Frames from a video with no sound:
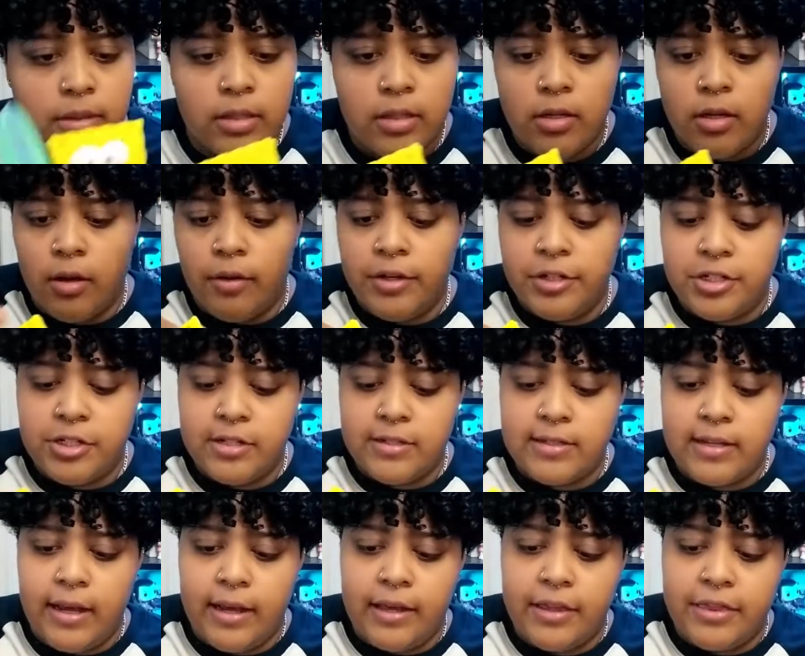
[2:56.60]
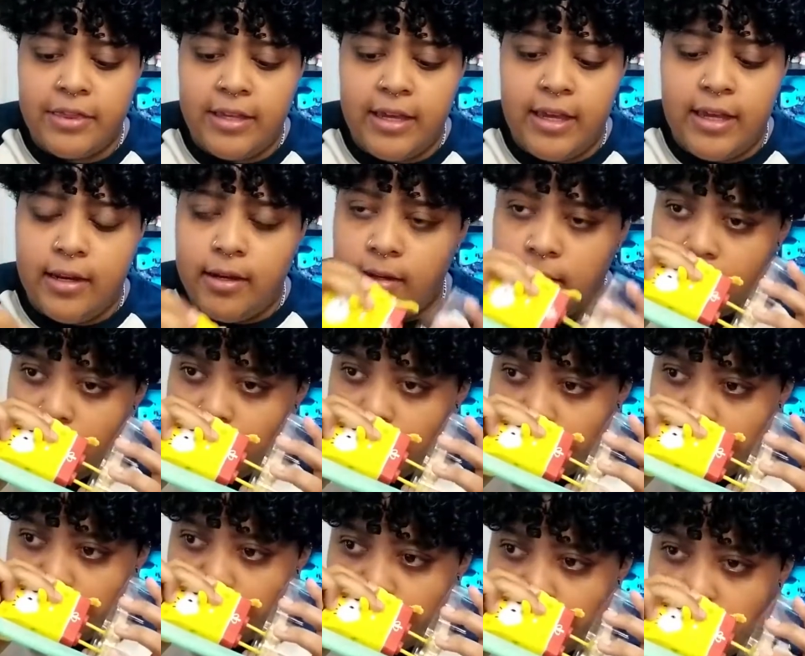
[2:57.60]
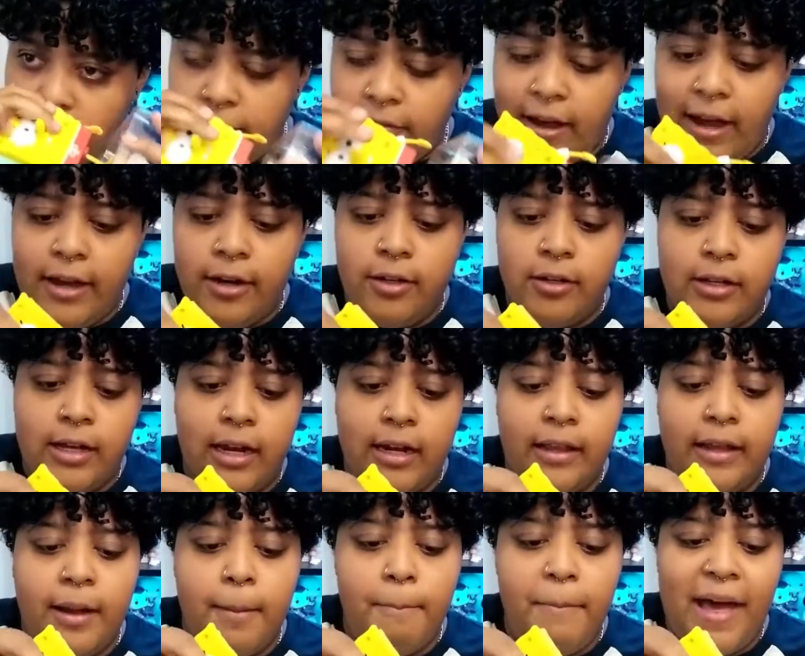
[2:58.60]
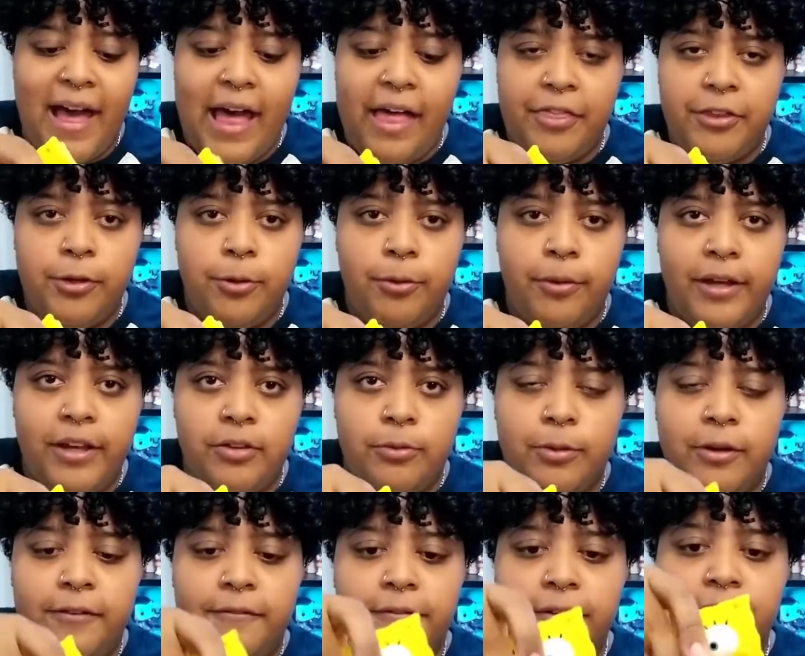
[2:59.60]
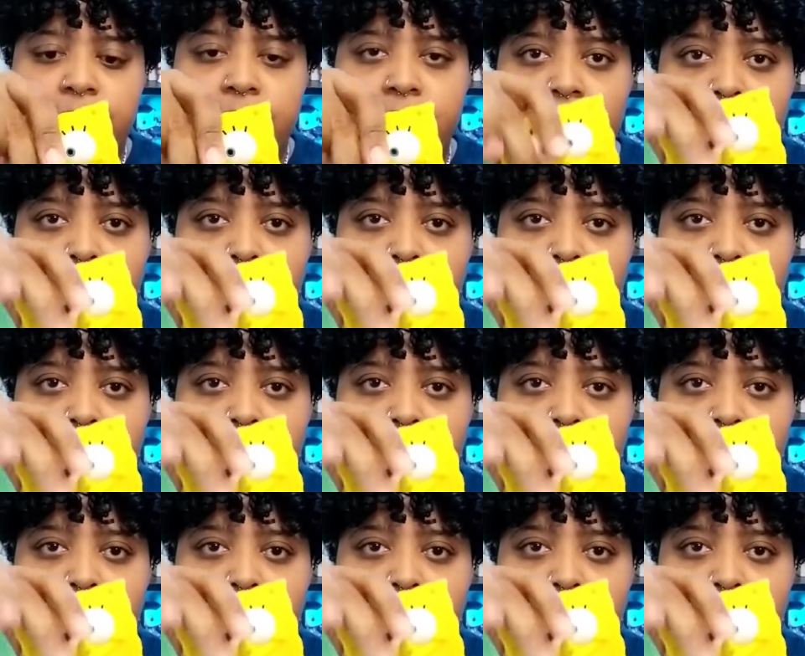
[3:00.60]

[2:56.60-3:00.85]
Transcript: You know, it's just like thin vinyl, kind of like a bath toy is what it feels